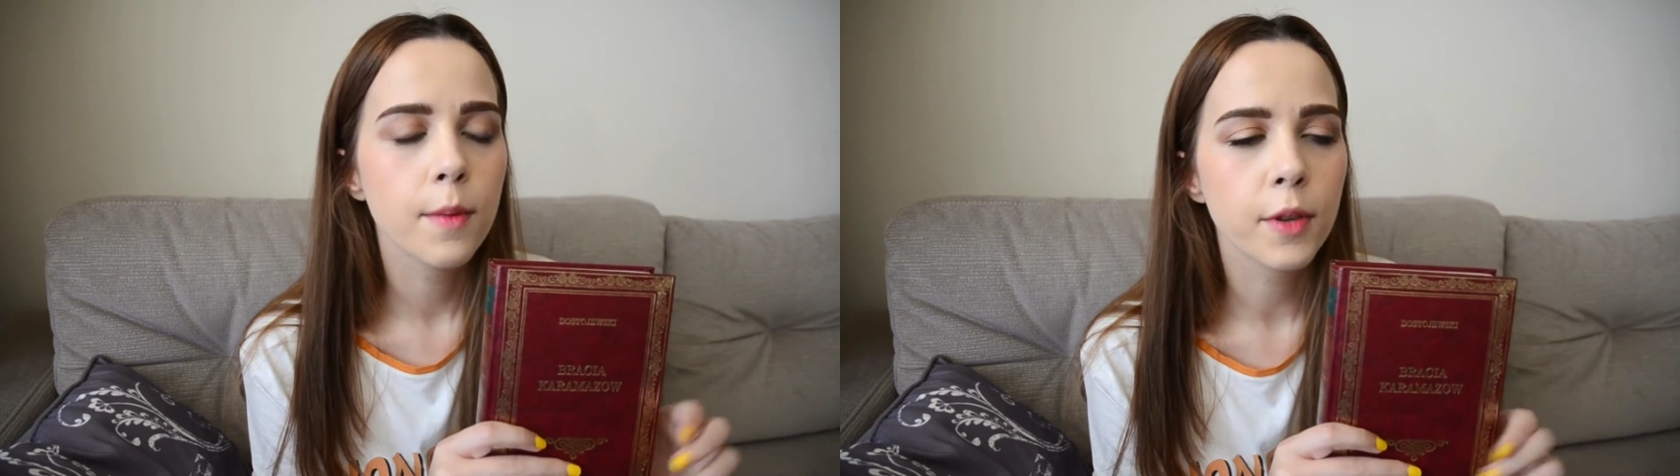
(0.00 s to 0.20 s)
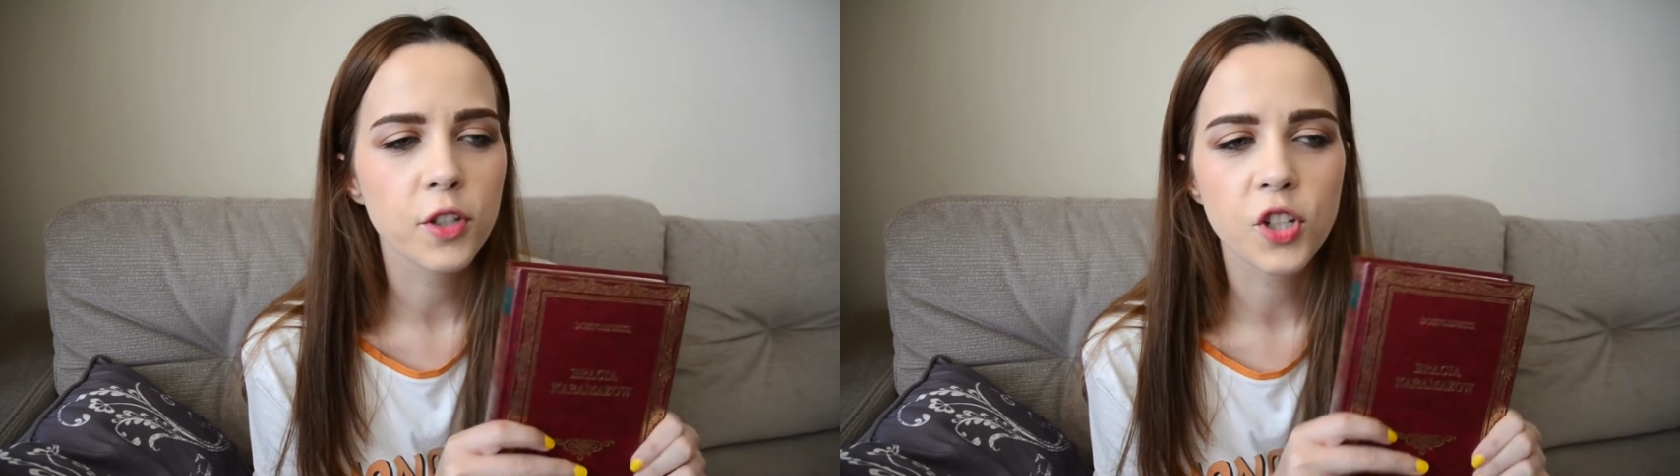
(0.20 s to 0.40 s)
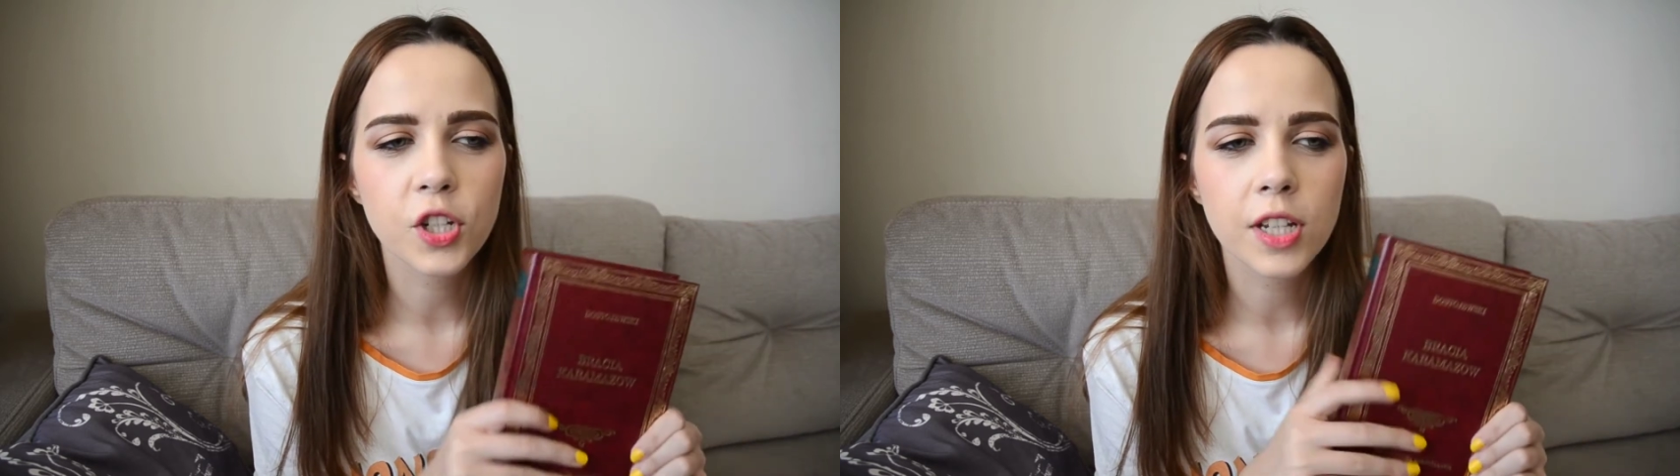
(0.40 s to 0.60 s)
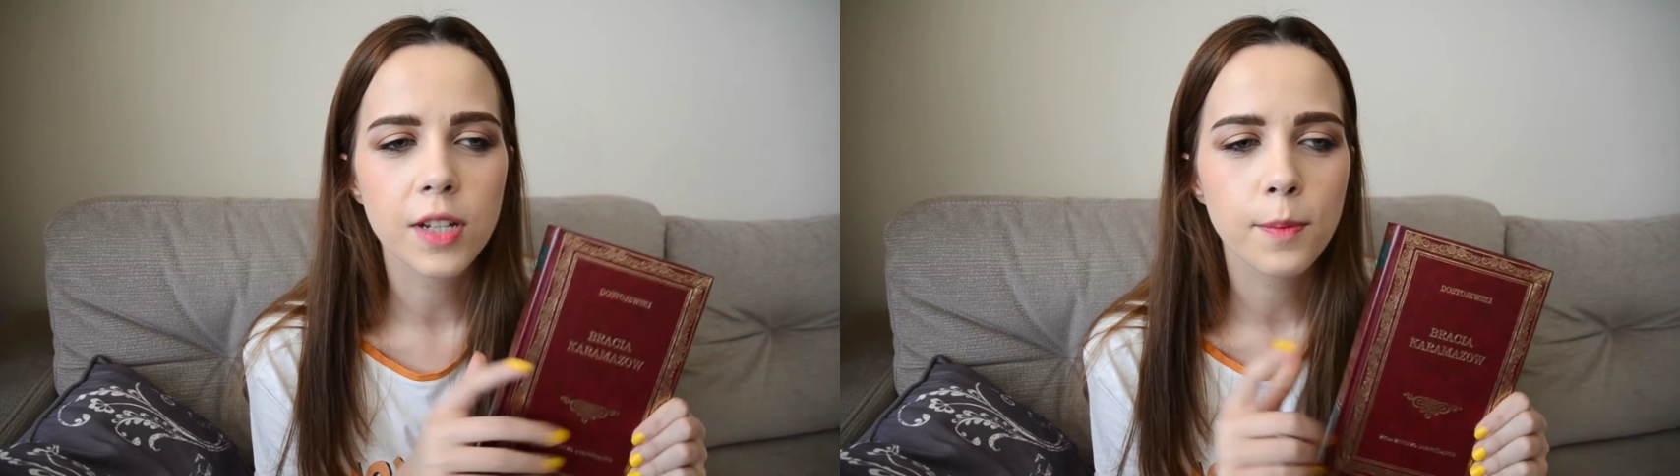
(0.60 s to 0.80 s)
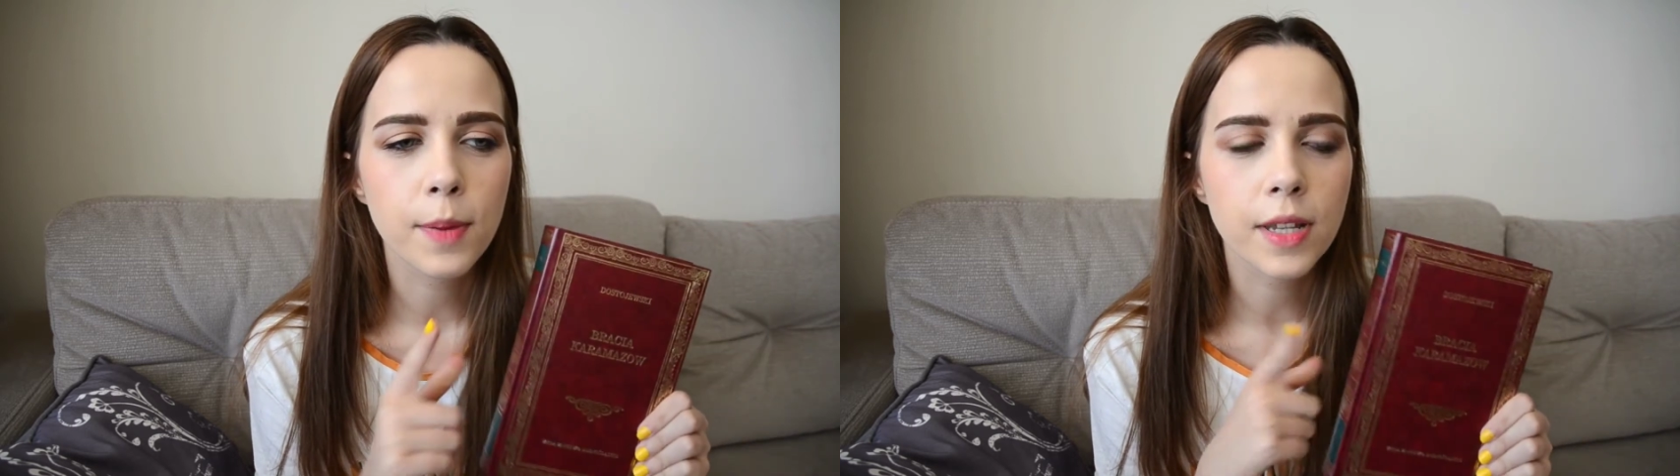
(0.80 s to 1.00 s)
because
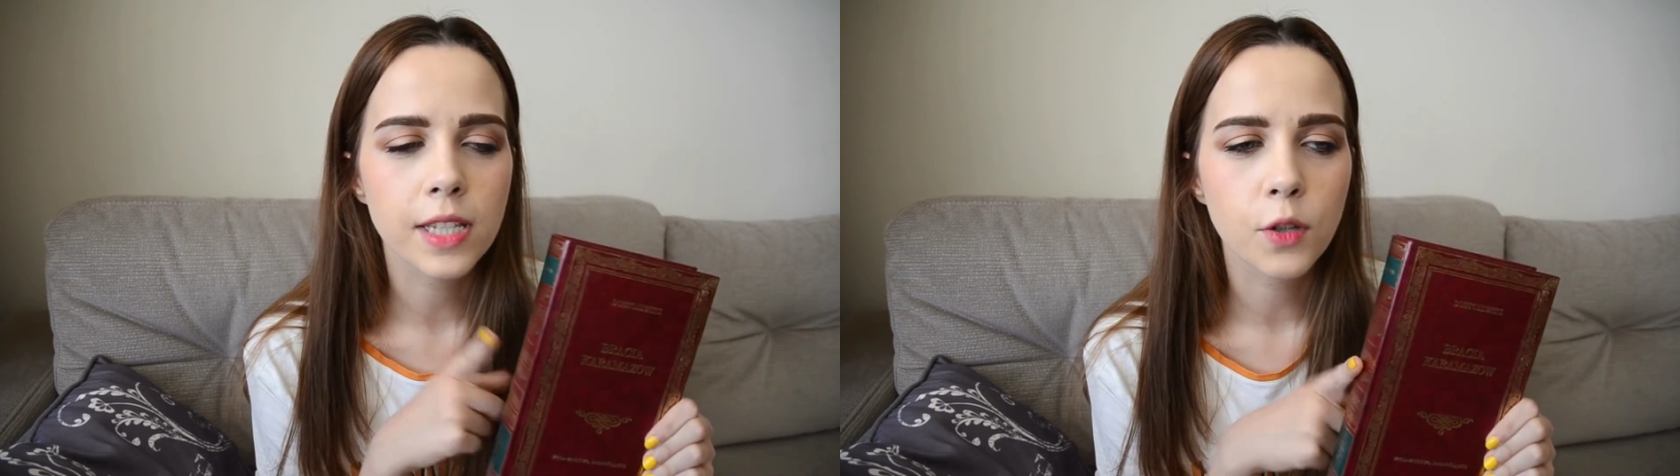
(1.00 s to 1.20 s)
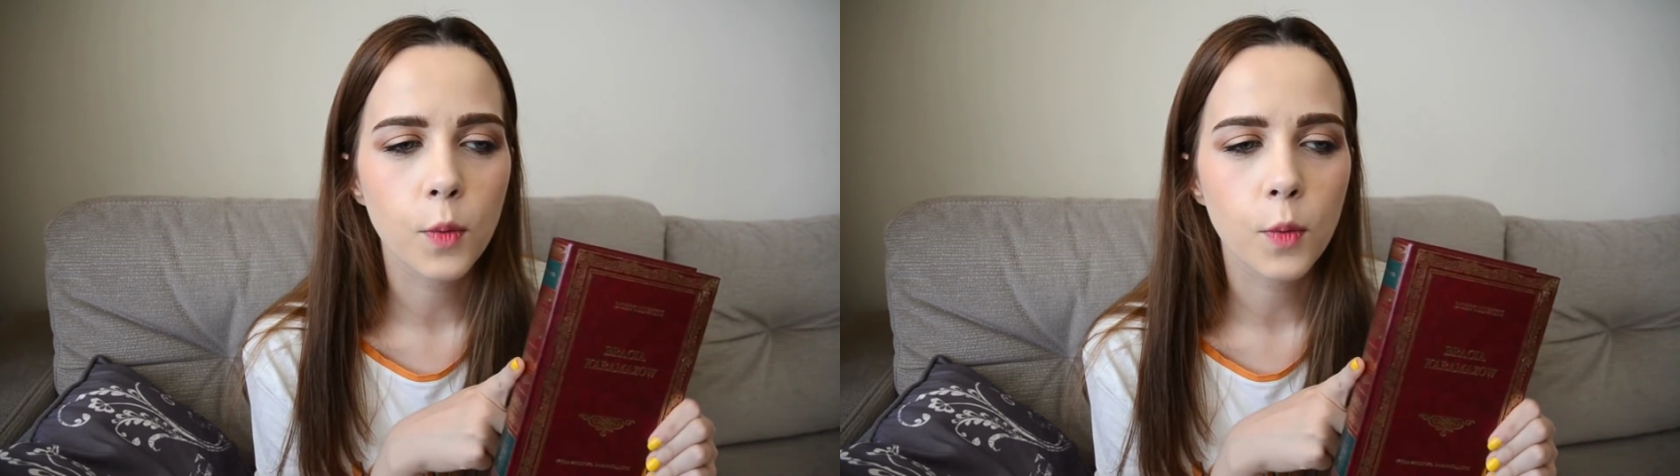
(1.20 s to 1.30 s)
she passed